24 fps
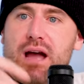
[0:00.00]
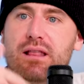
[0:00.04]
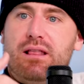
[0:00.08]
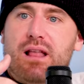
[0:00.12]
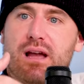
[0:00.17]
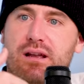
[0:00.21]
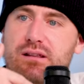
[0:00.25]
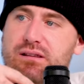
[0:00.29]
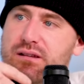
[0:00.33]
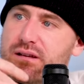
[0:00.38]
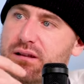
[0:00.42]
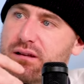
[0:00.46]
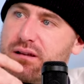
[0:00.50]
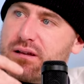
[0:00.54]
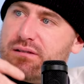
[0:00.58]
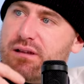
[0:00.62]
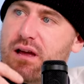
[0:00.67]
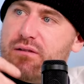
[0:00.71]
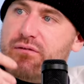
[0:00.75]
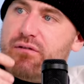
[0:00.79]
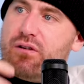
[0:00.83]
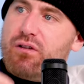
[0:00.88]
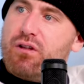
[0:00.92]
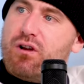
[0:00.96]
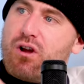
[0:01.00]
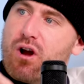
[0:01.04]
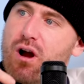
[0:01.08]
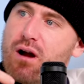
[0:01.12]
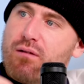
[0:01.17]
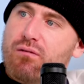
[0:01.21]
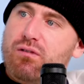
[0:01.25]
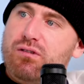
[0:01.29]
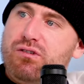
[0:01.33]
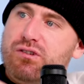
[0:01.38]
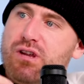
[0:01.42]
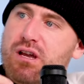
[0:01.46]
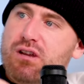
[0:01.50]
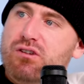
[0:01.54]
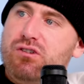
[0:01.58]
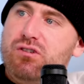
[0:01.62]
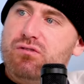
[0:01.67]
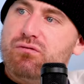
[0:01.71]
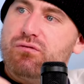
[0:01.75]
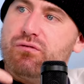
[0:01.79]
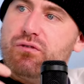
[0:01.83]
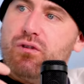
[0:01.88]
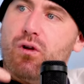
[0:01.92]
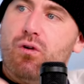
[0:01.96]
I'd like to because I feel the
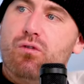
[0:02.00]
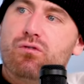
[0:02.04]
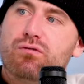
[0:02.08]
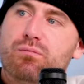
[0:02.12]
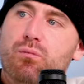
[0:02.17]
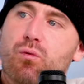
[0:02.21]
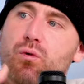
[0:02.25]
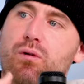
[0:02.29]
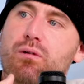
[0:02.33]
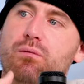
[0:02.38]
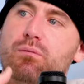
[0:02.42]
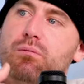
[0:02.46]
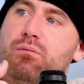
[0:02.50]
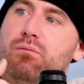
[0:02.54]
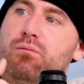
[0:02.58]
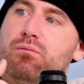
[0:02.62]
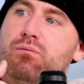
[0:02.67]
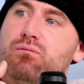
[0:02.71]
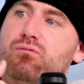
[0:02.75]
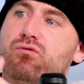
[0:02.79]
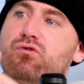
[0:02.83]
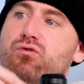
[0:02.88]
conversation flows more